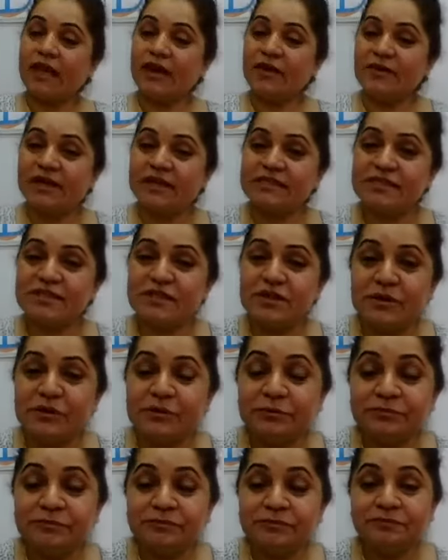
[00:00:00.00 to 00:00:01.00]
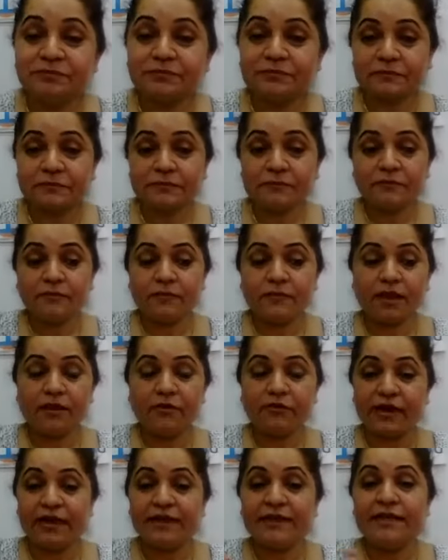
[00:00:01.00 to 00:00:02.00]
Okay, so
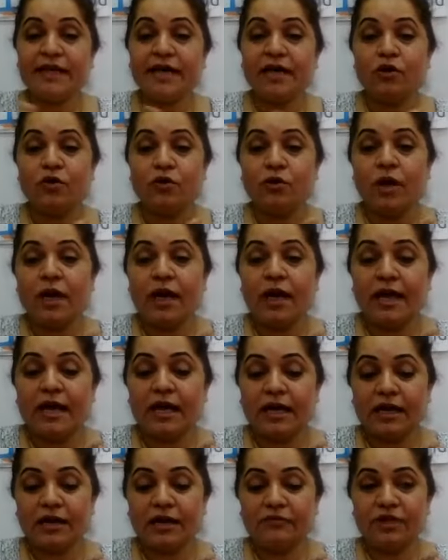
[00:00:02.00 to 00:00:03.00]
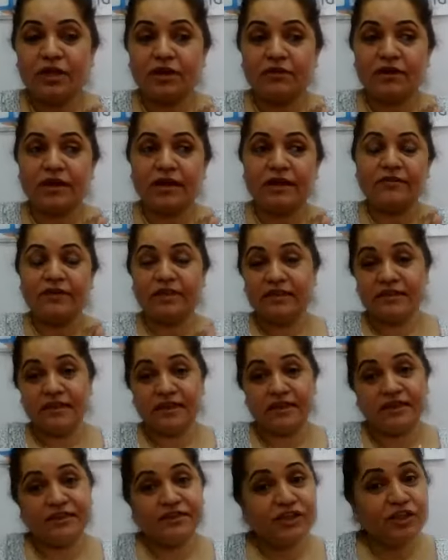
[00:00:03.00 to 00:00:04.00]
right now uh, we are in
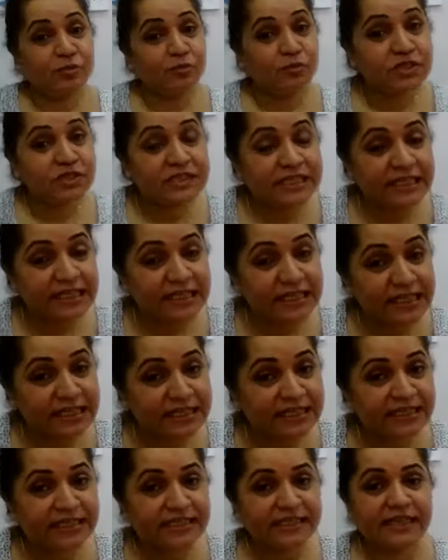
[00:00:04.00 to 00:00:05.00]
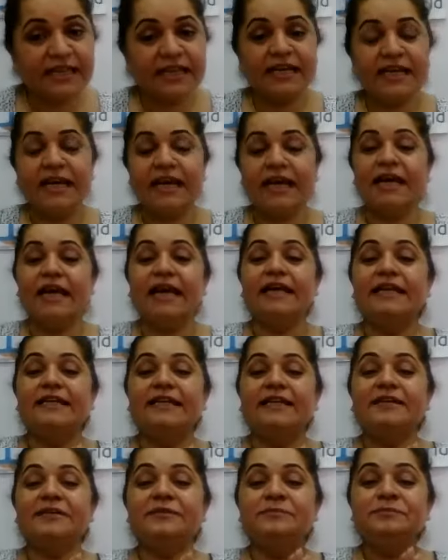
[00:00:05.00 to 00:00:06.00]
a numeracy class today
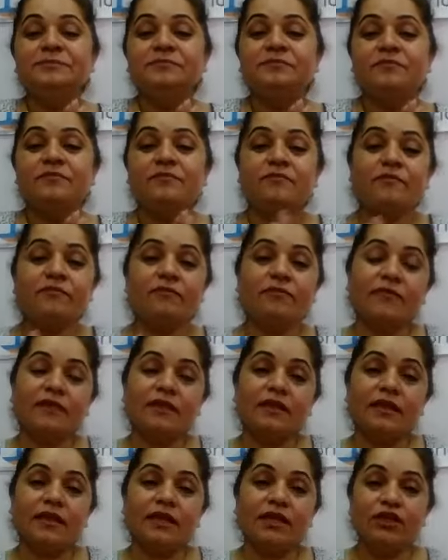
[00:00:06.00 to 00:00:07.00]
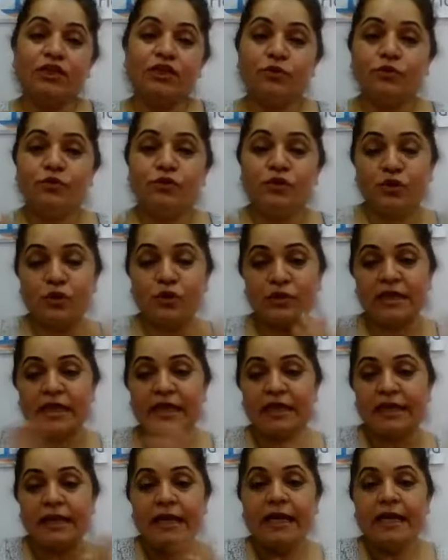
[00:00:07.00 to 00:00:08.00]
and uh, mm, you know
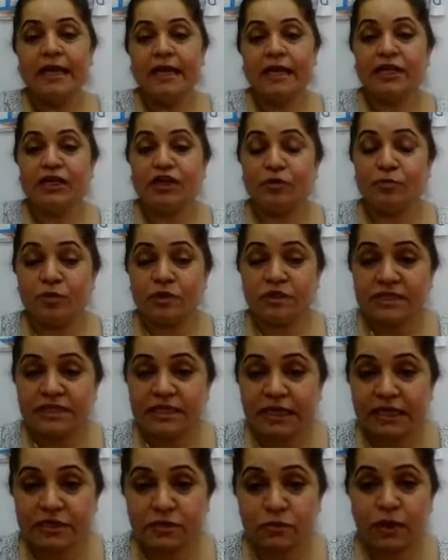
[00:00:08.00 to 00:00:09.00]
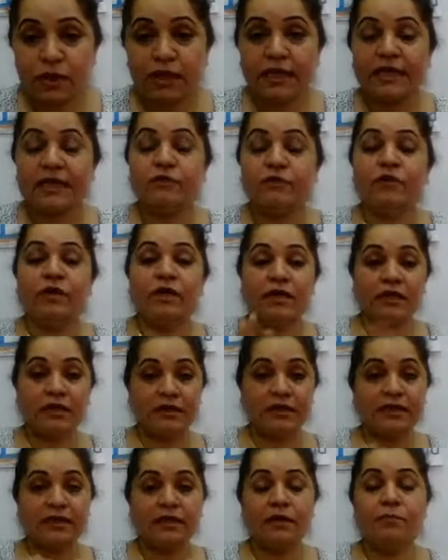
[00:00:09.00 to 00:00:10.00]
that in numeracy as well like we are
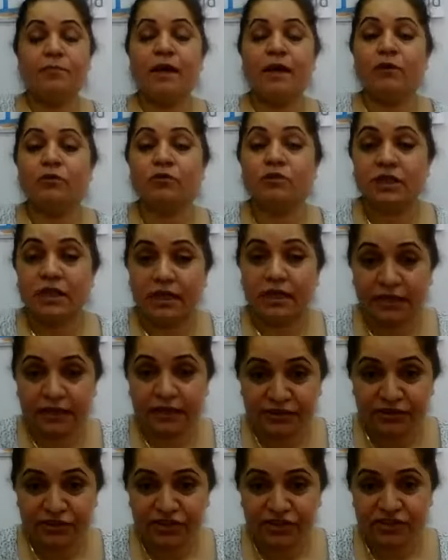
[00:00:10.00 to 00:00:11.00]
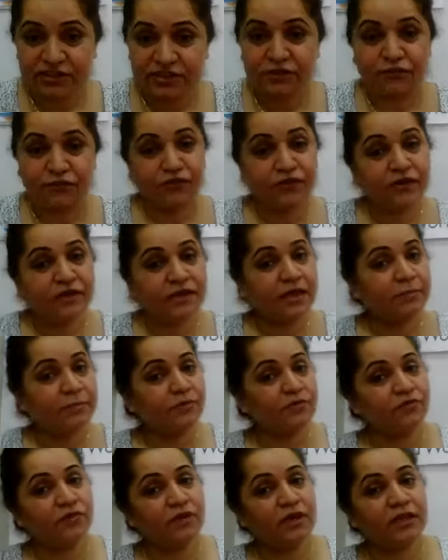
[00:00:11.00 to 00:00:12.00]
learning about colors different type
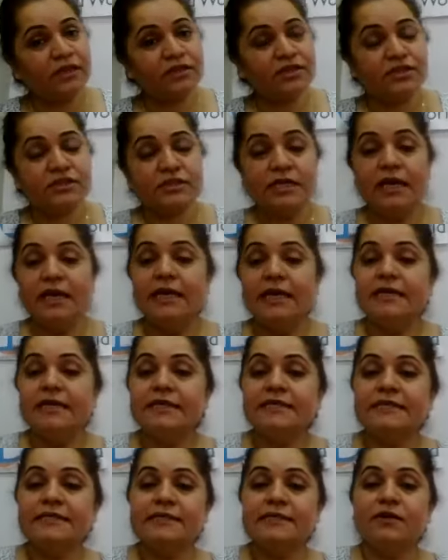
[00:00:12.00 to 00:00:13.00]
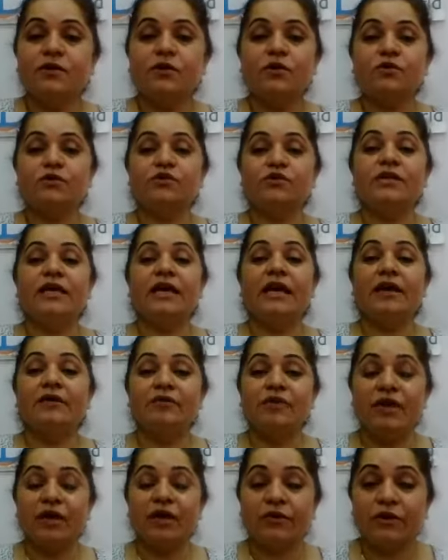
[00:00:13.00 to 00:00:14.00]
of colors so today
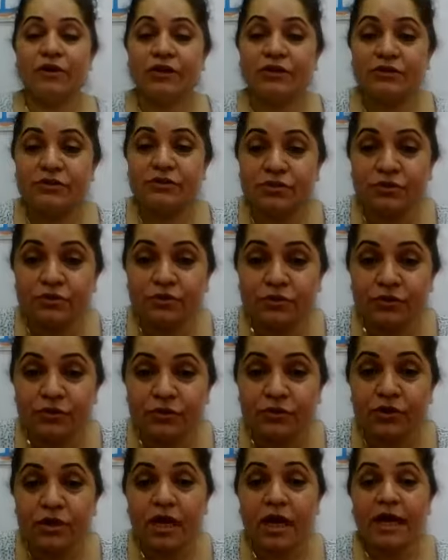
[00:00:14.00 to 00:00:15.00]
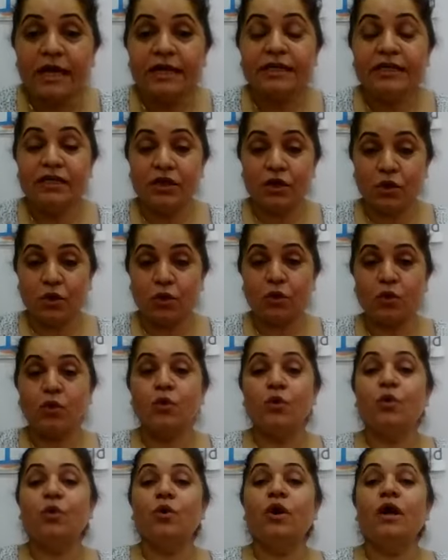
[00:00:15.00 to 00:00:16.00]
we are going to
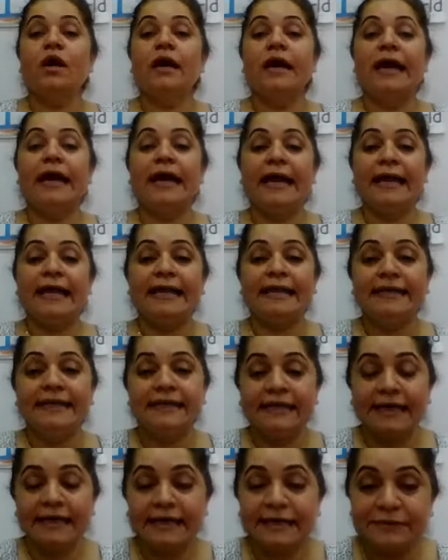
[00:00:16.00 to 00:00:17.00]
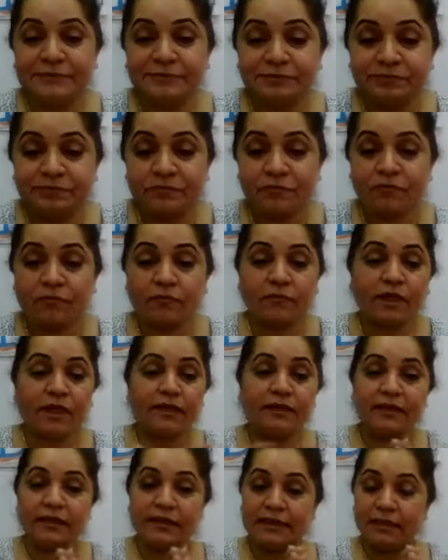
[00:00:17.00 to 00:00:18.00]
know and um,
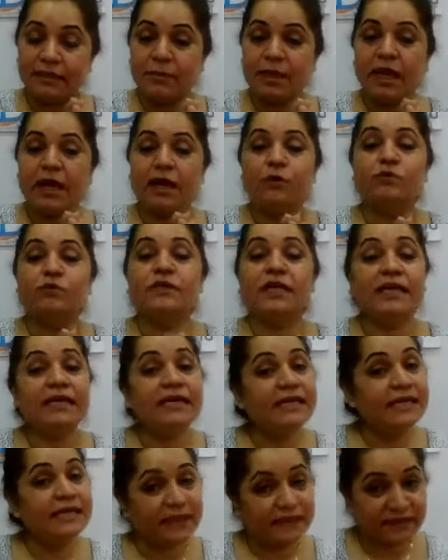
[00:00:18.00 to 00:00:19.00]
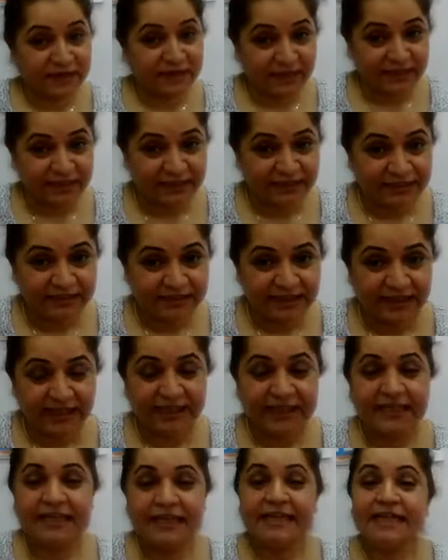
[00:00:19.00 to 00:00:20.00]
learn about another color today.